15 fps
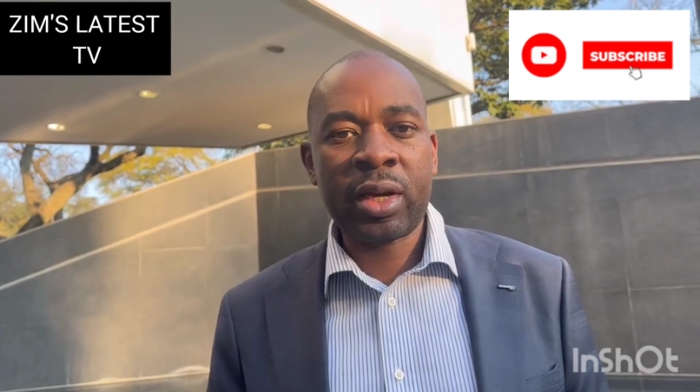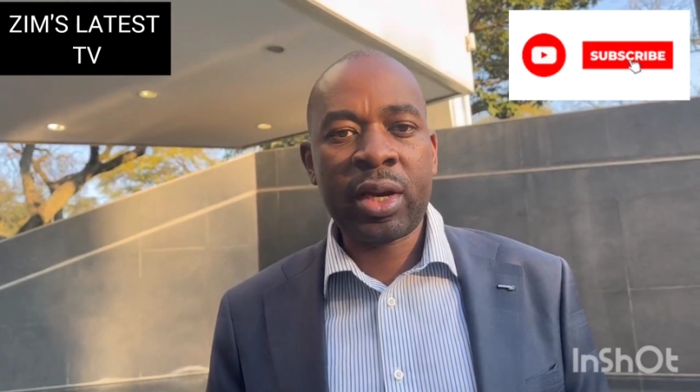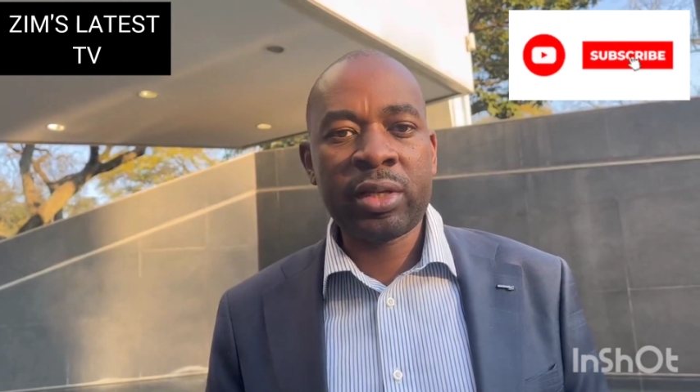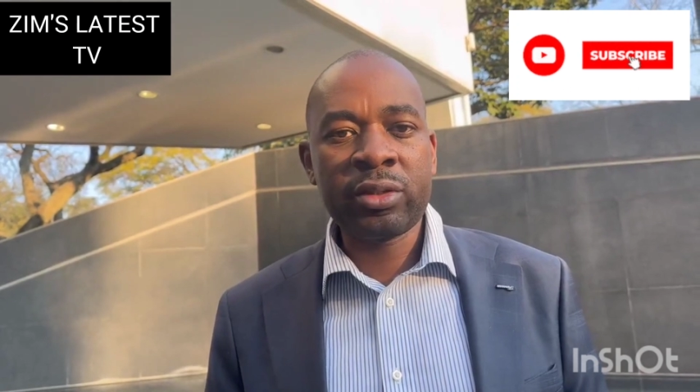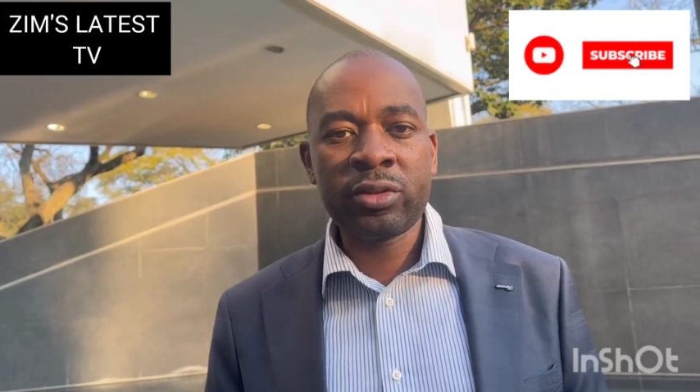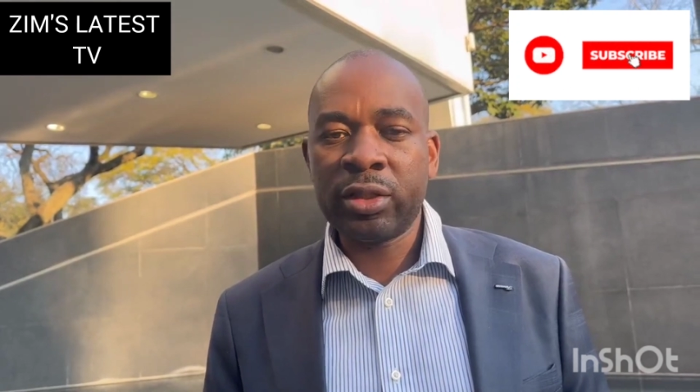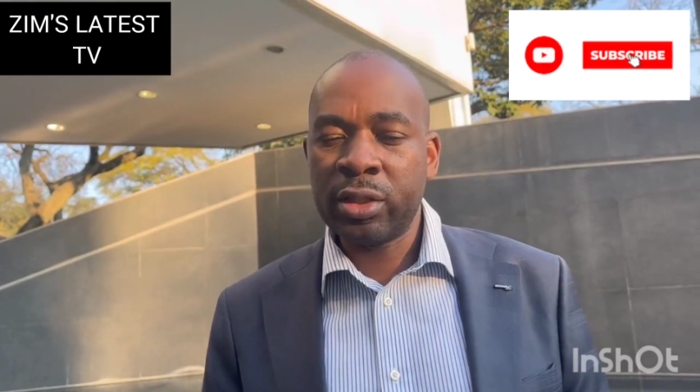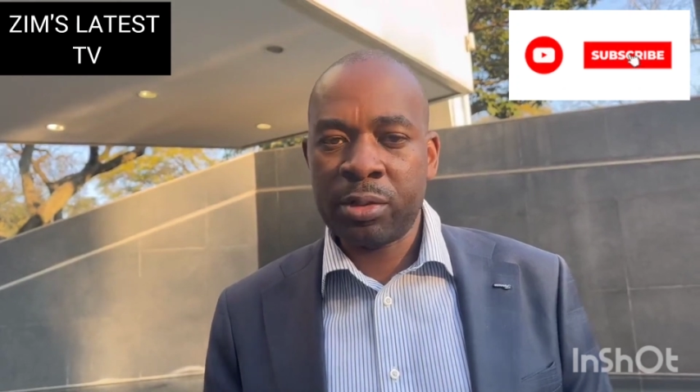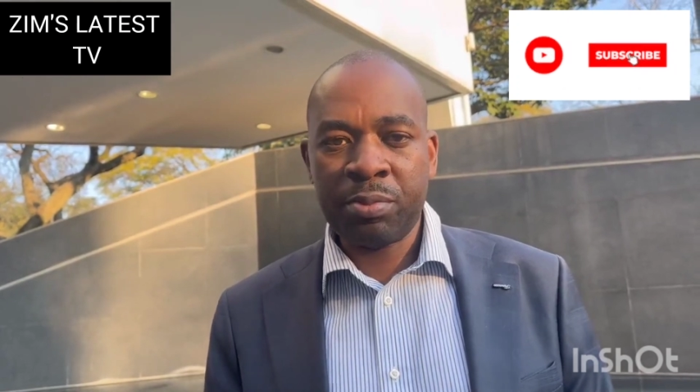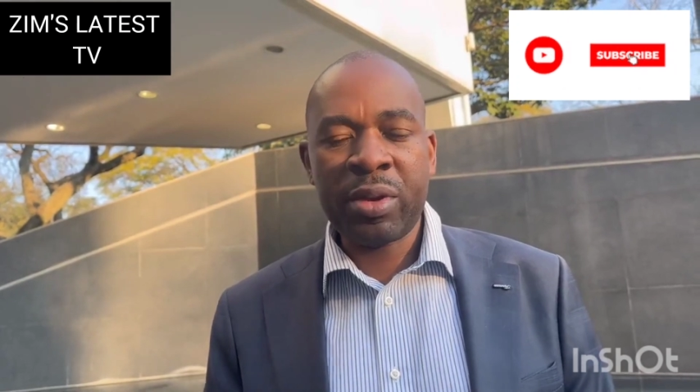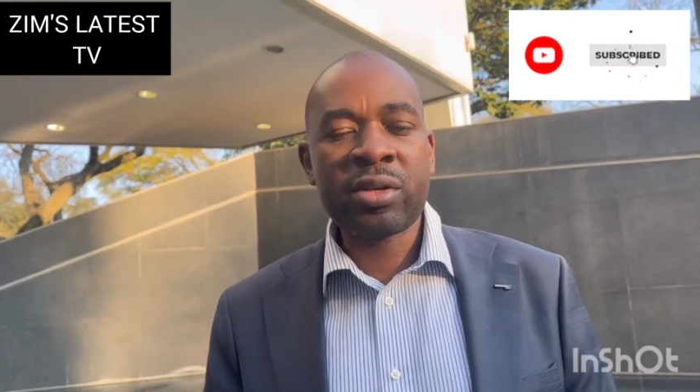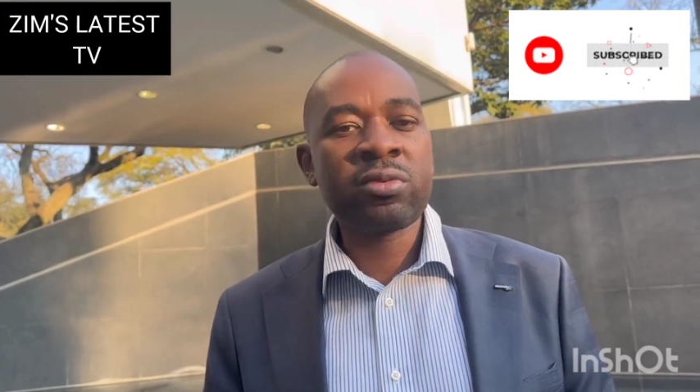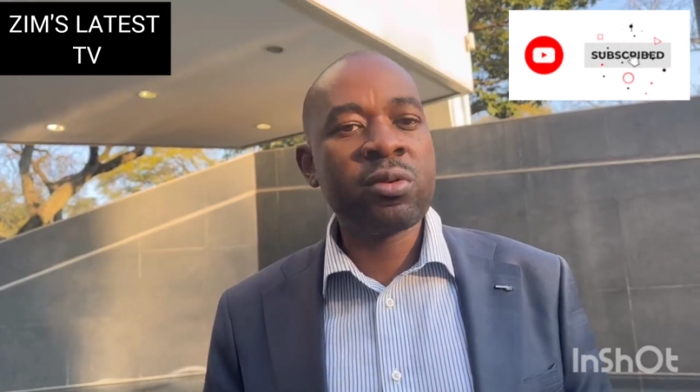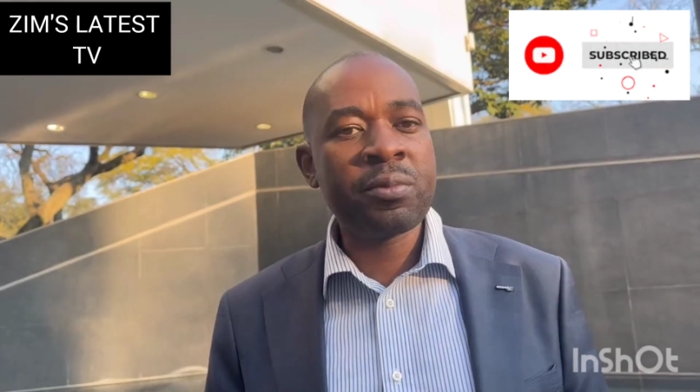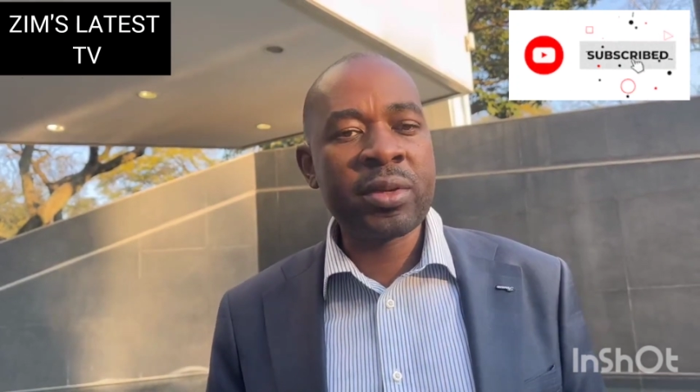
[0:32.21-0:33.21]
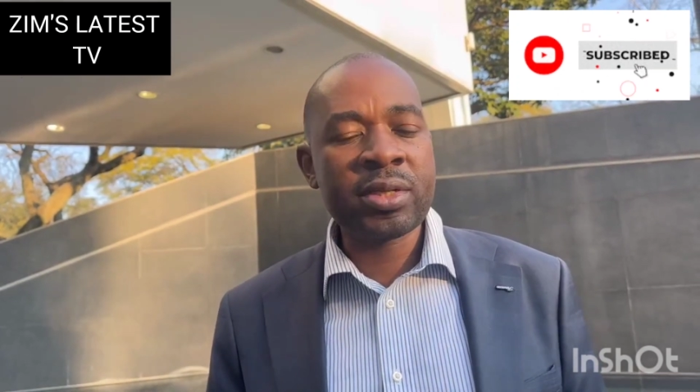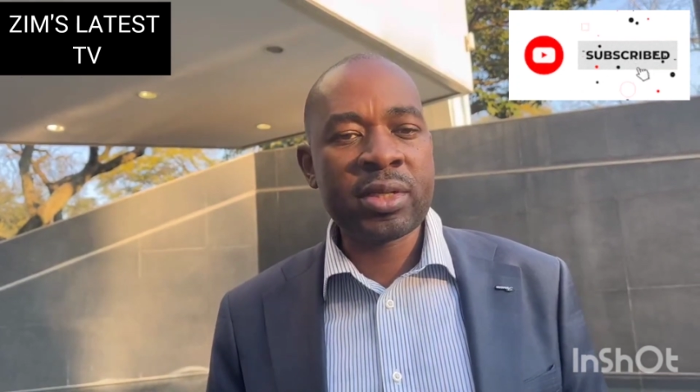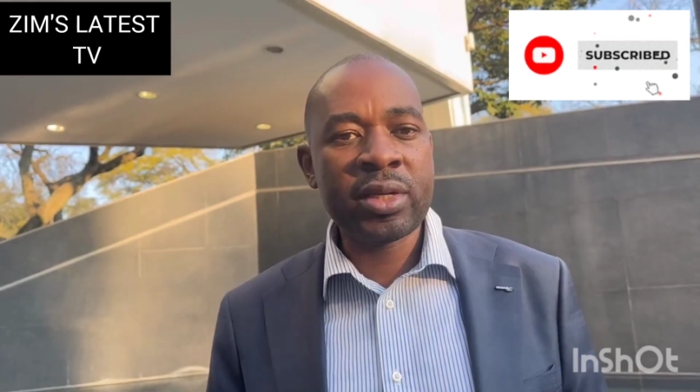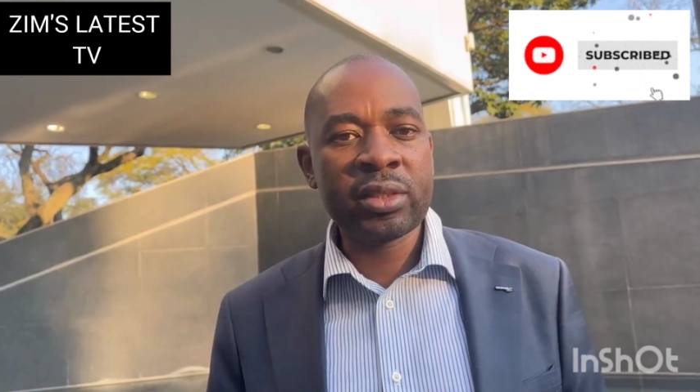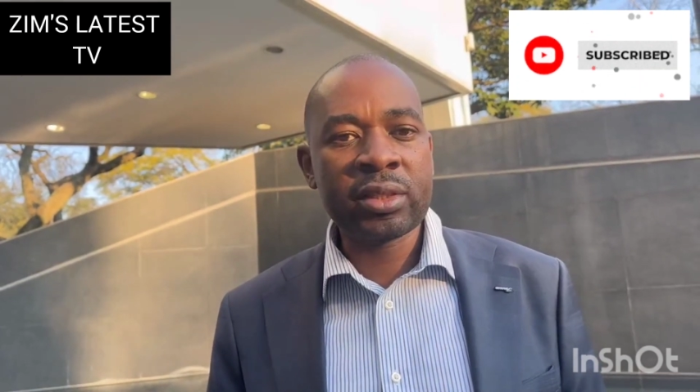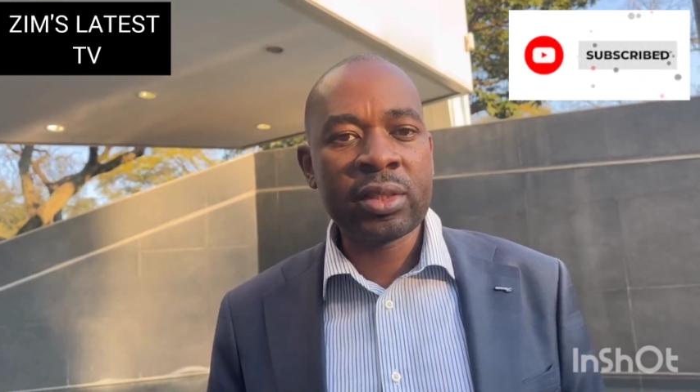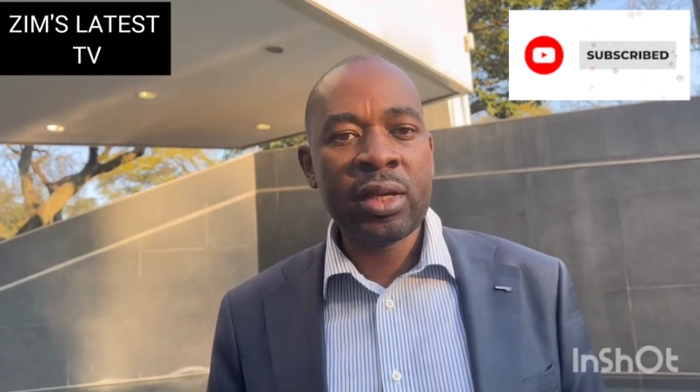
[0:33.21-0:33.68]
country, it's best for
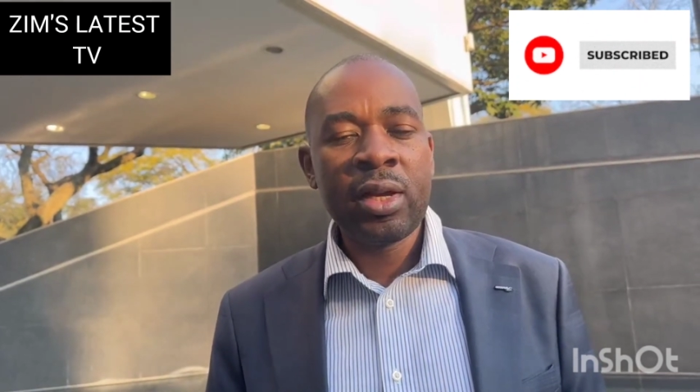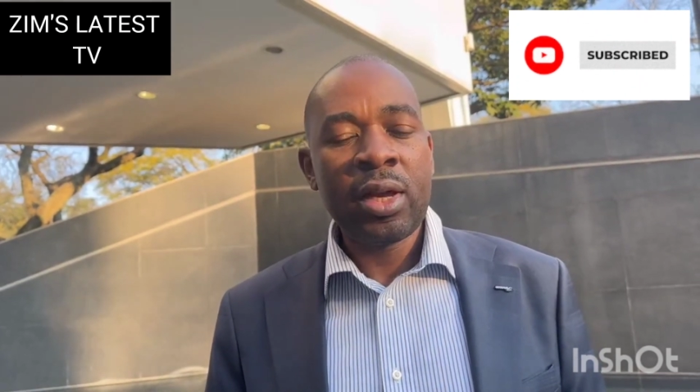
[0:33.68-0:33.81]
business,